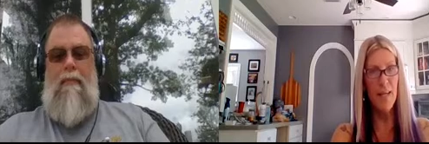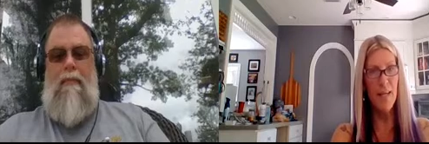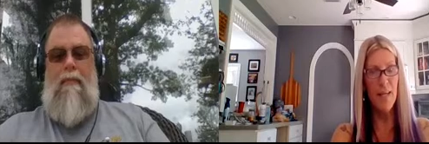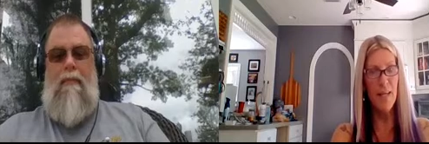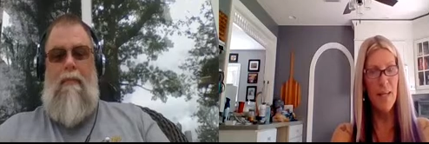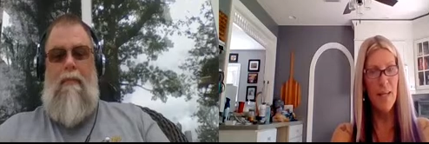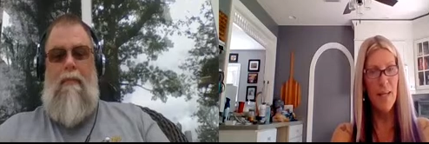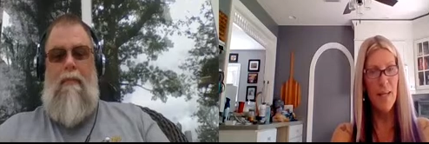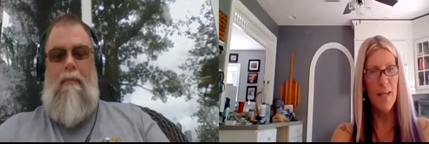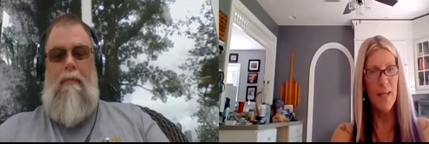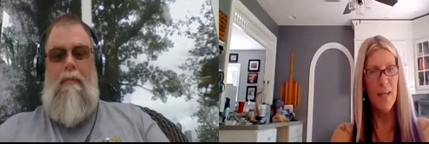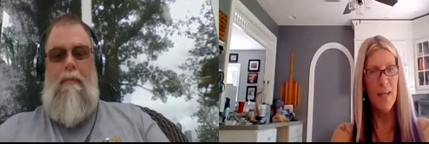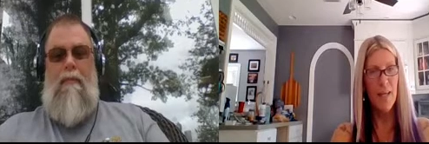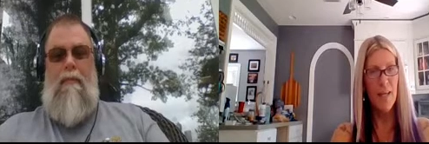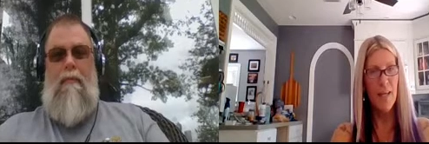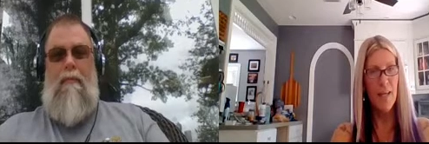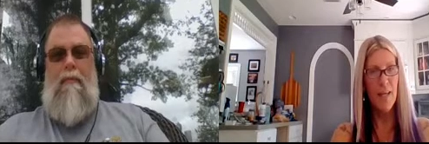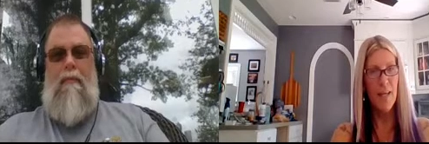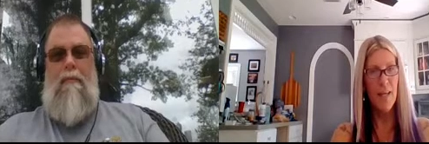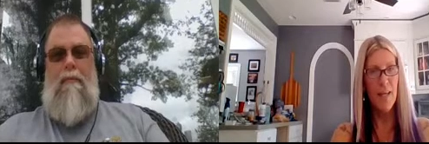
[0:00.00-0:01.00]

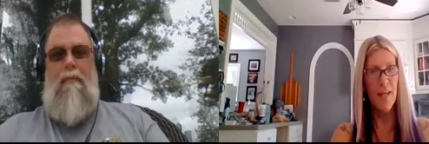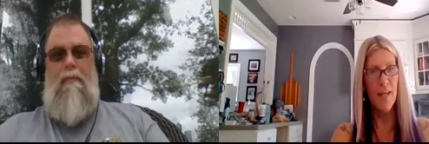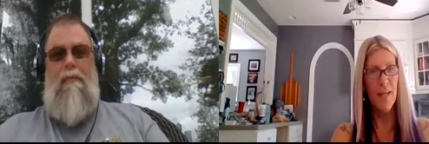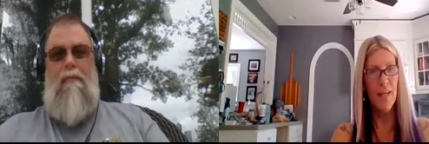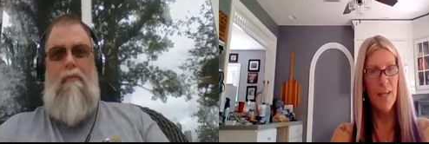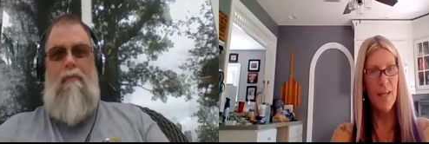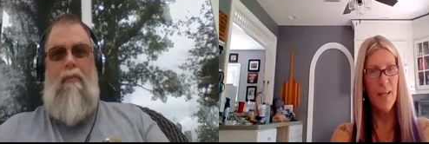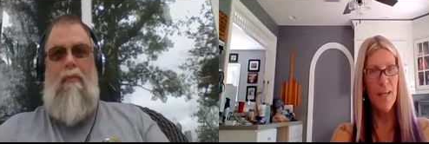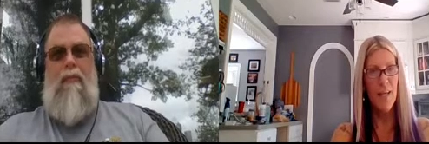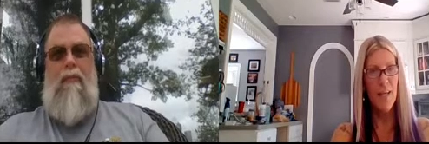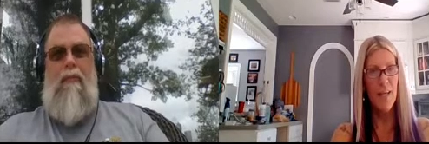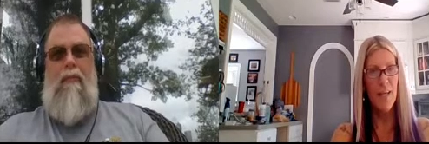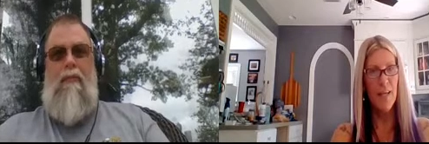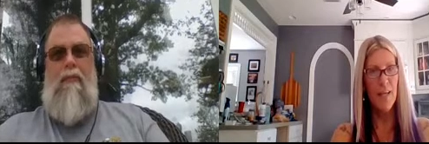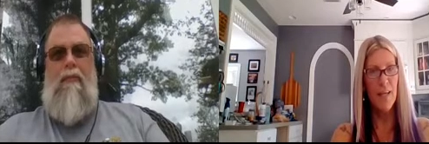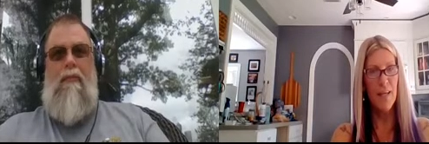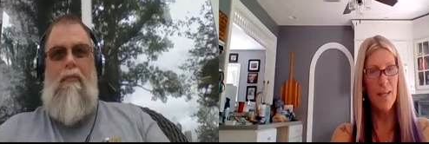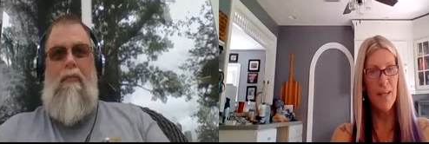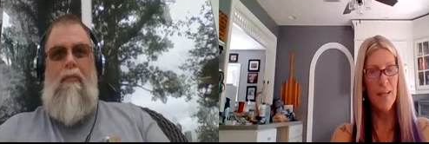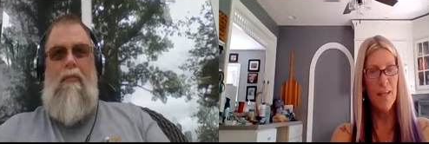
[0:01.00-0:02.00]

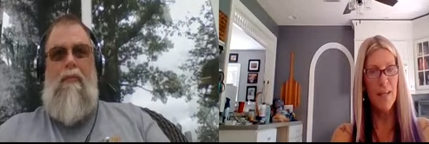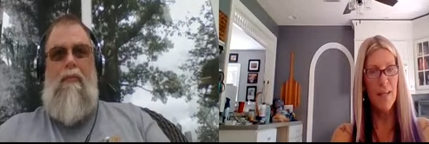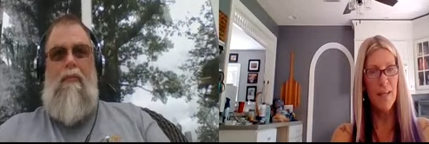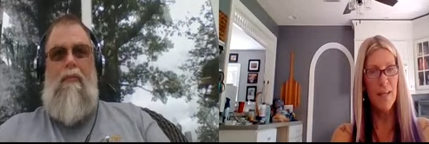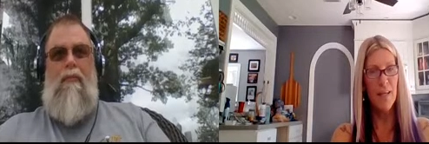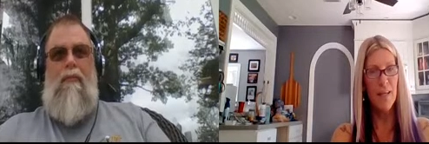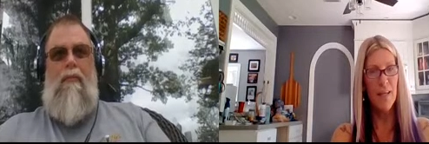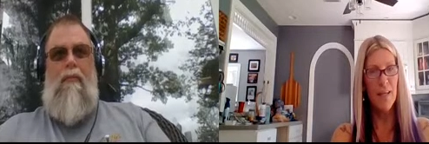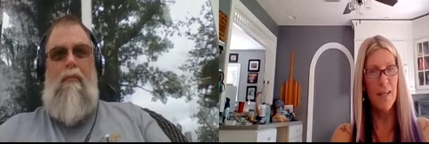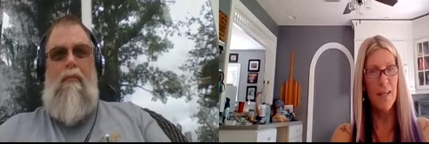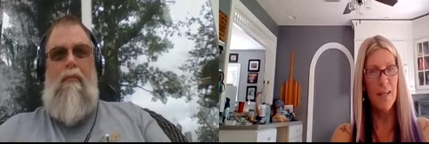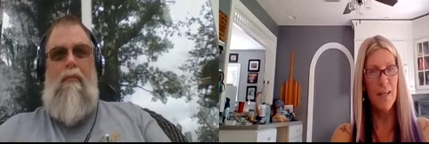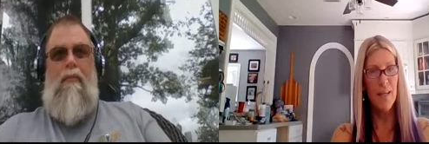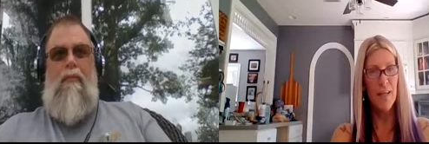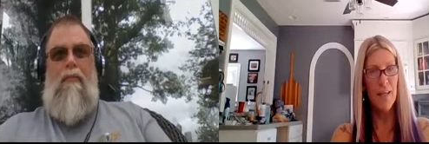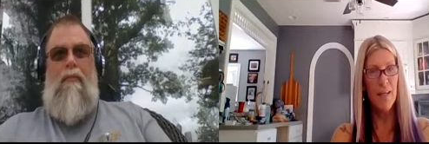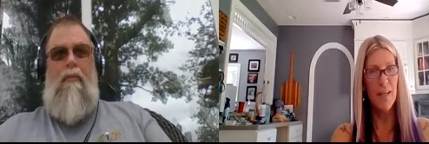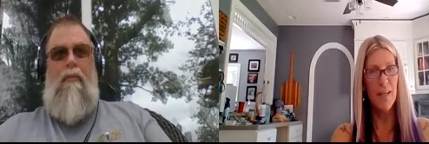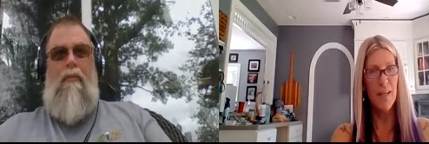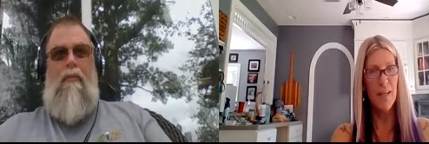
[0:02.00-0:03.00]

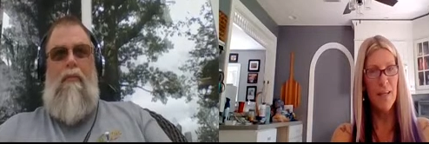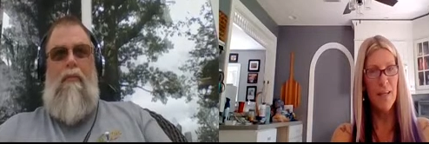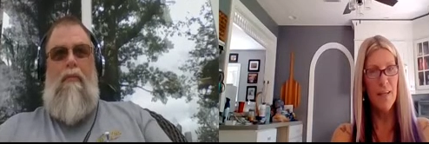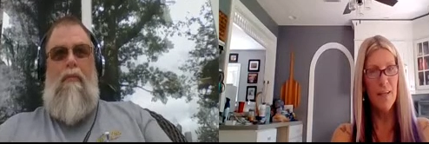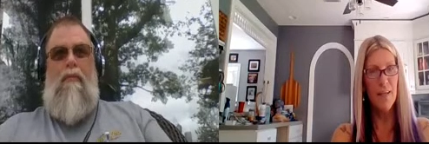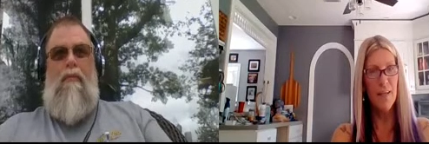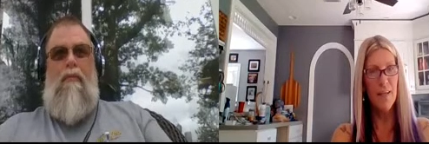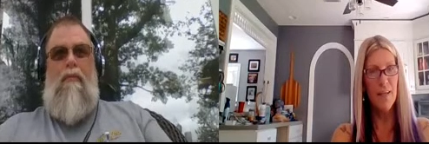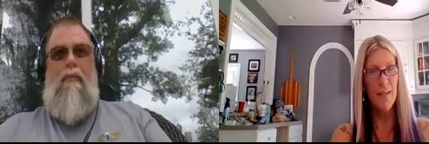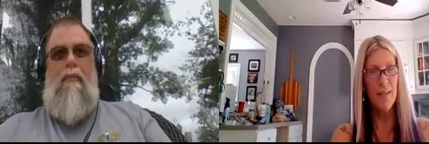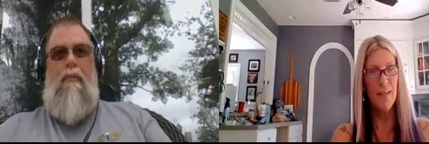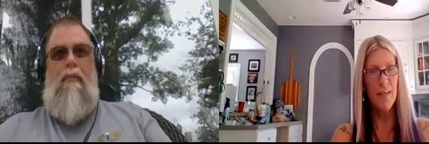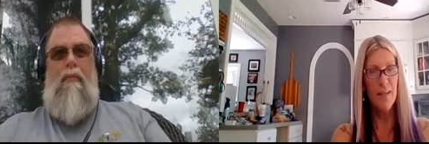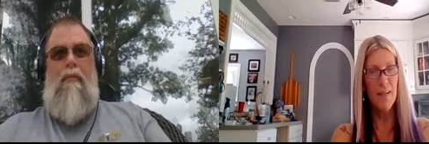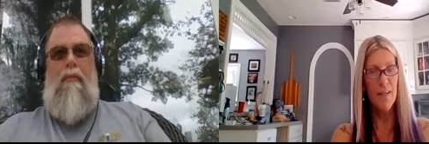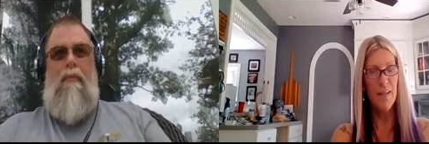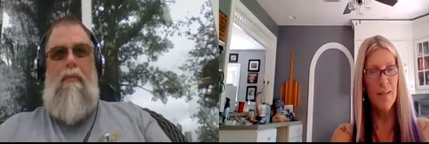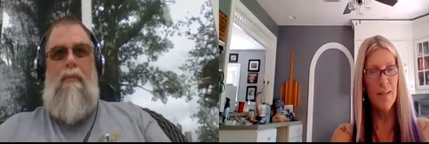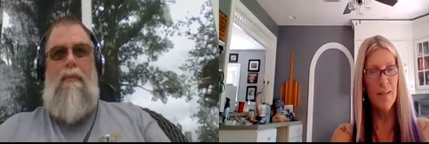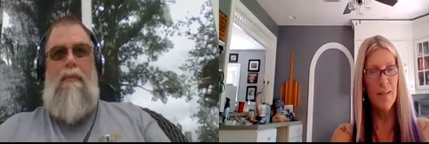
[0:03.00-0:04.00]

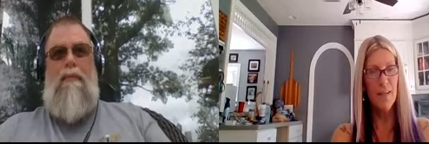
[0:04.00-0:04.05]
No one is speaking in this clip.